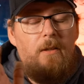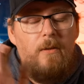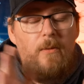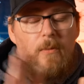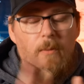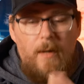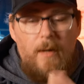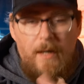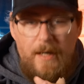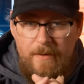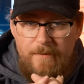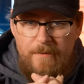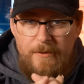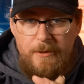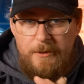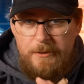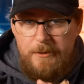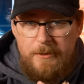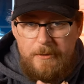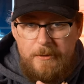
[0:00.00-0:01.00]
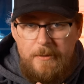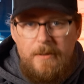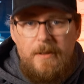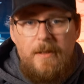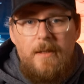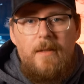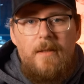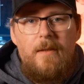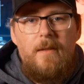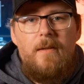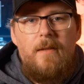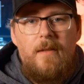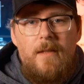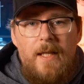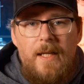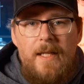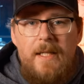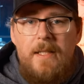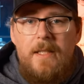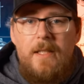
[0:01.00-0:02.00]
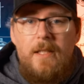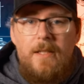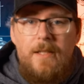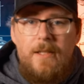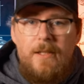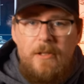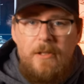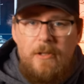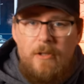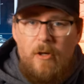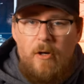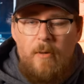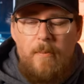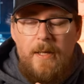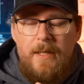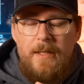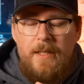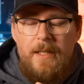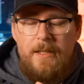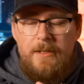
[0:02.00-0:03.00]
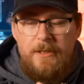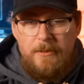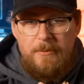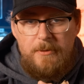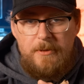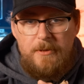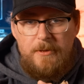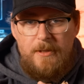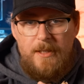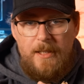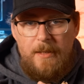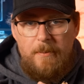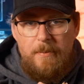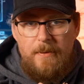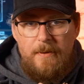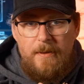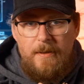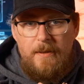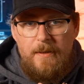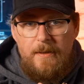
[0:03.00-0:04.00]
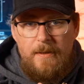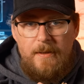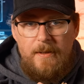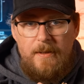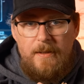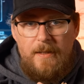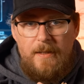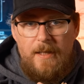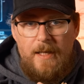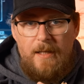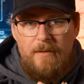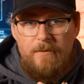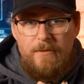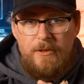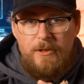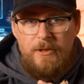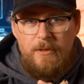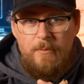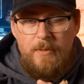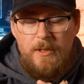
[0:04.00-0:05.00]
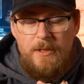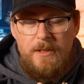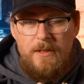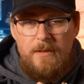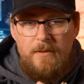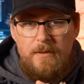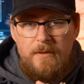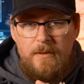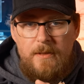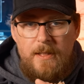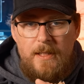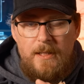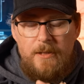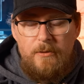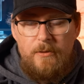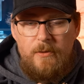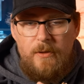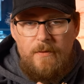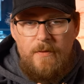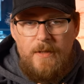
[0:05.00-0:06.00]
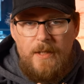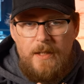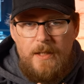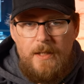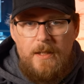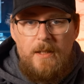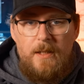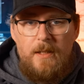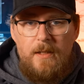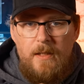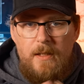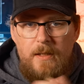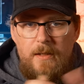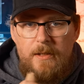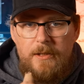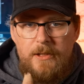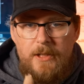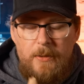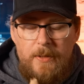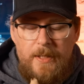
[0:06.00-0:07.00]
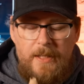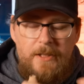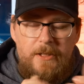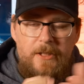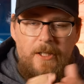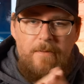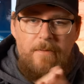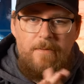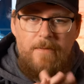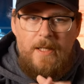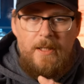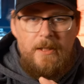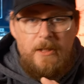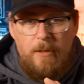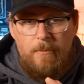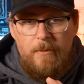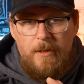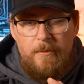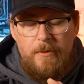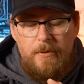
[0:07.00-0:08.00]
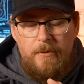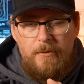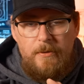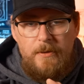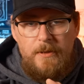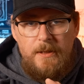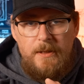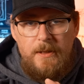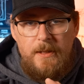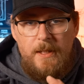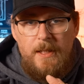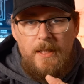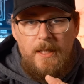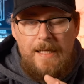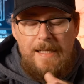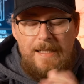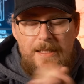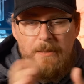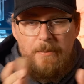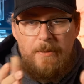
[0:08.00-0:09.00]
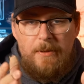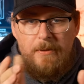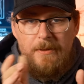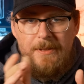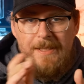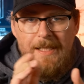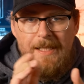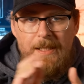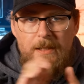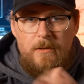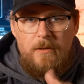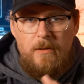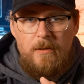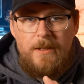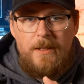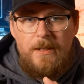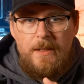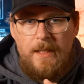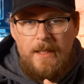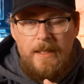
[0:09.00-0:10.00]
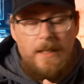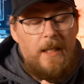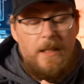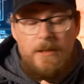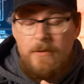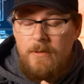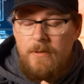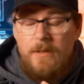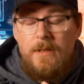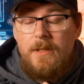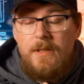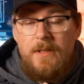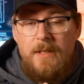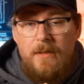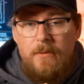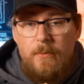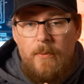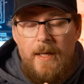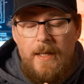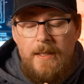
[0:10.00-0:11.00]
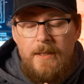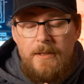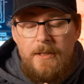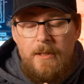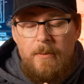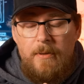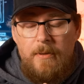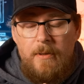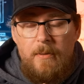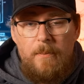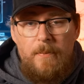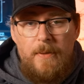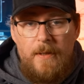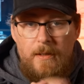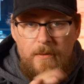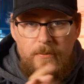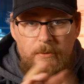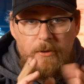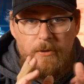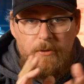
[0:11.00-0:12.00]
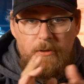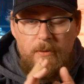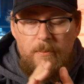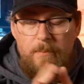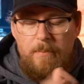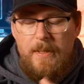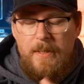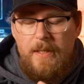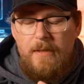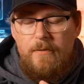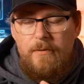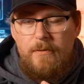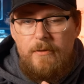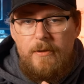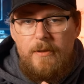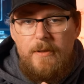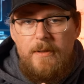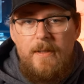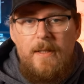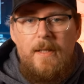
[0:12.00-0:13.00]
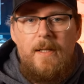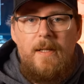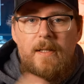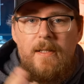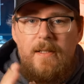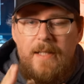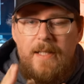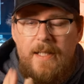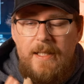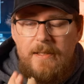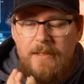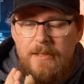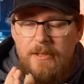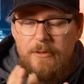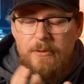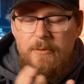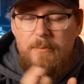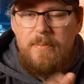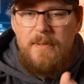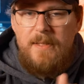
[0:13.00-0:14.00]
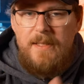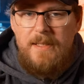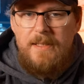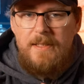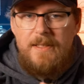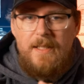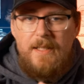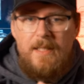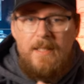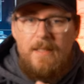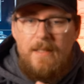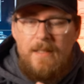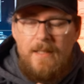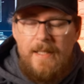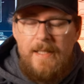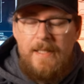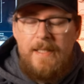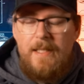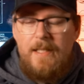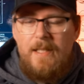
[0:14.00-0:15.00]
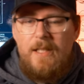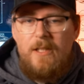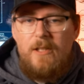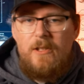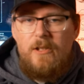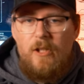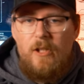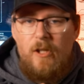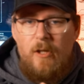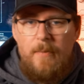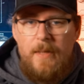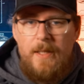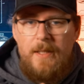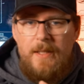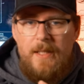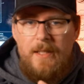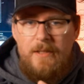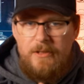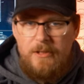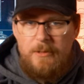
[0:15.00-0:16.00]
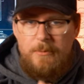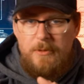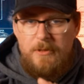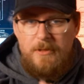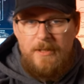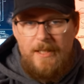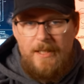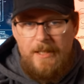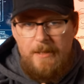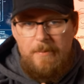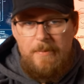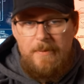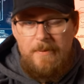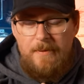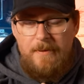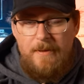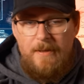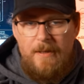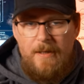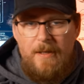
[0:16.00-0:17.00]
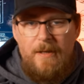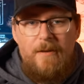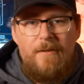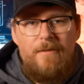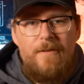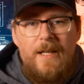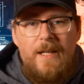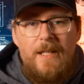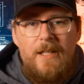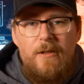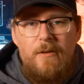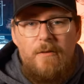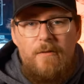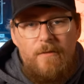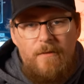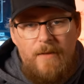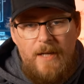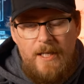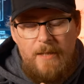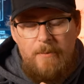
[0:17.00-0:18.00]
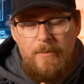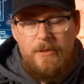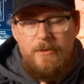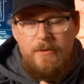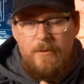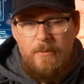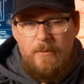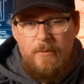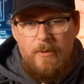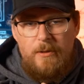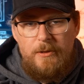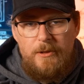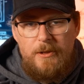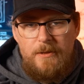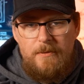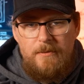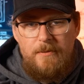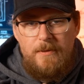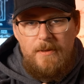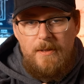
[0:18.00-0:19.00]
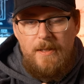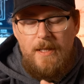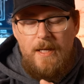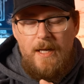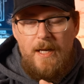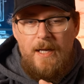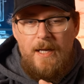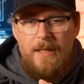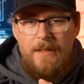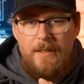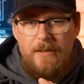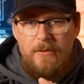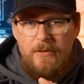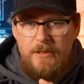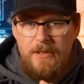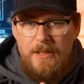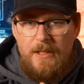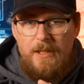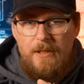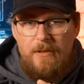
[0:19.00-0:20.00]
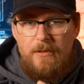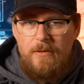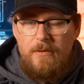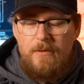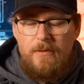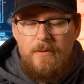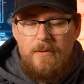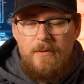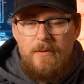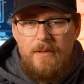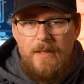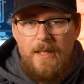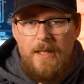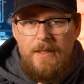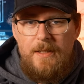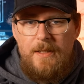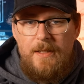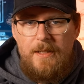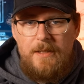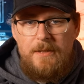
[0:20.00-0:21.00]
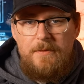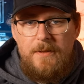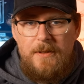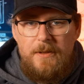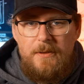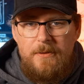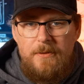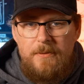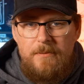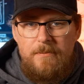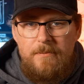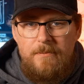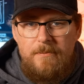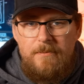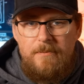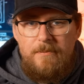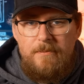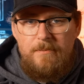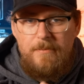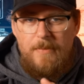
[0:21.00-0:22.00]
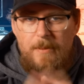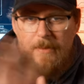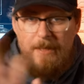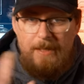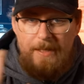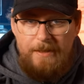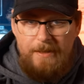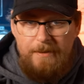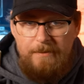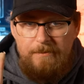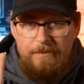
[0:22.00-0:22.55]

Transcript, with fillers: whatever you do, like, comment and subscribe. And for some reason, I don't know if you can hear it, there's now an ice cream van coming up the road. It's about 10 o'clock at night. I don't understand why it's coming up, but I'm just going to bear through it. Yes, so please like, comment and subscribe. Thank you very much for watching, and I'll see you in the next video. Bye bye.